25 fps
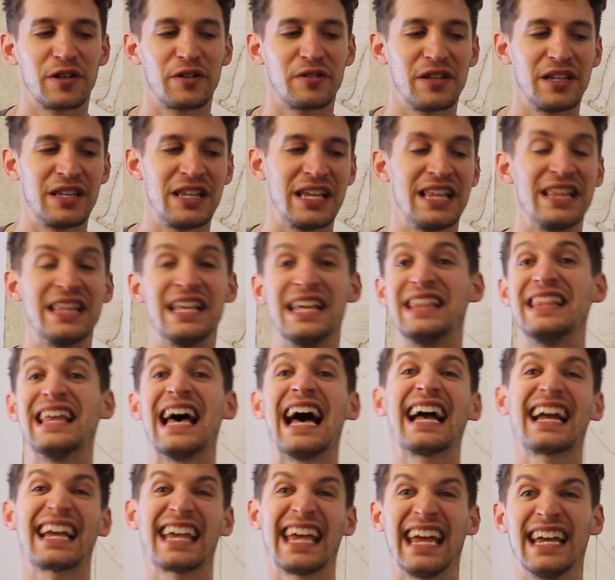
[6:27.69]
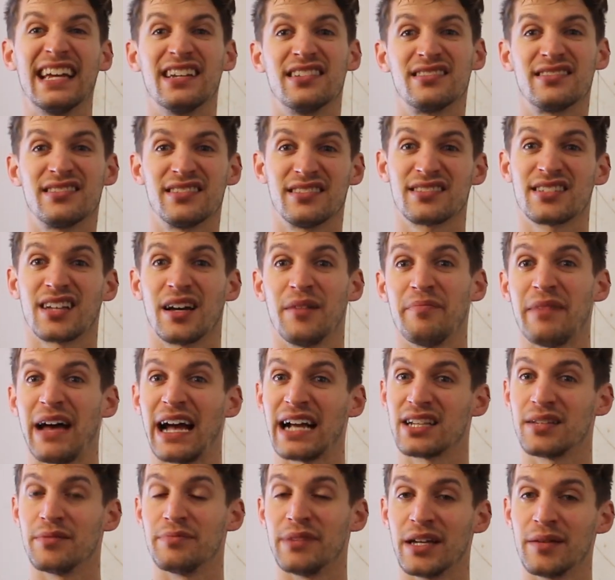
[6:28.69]
in that case, it's come
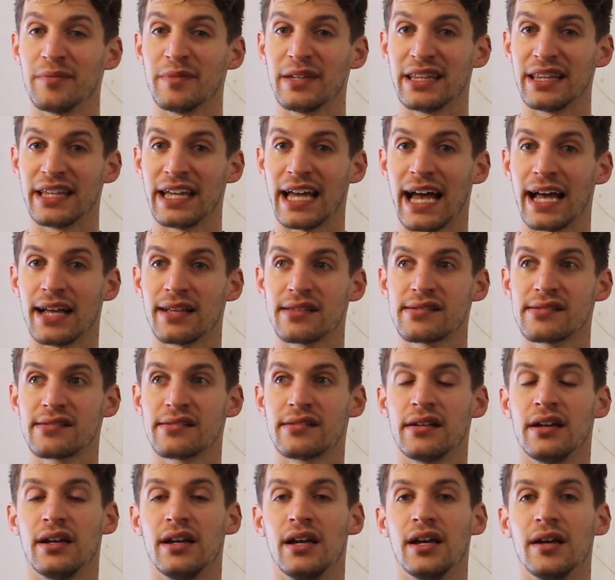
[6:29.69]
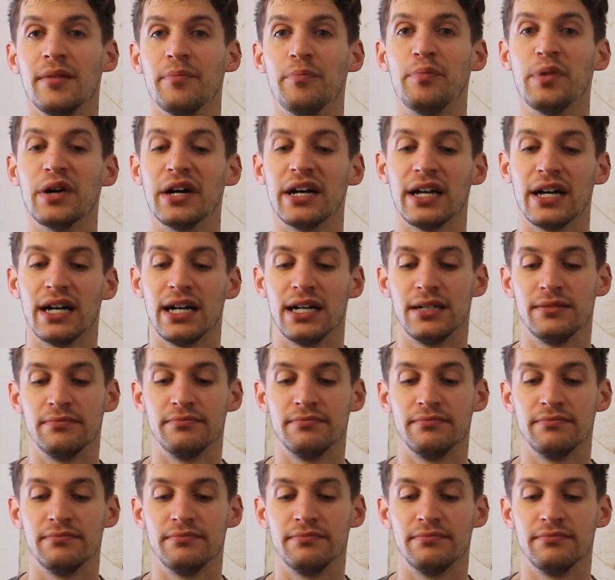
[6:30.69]
back to bite me in the ass. But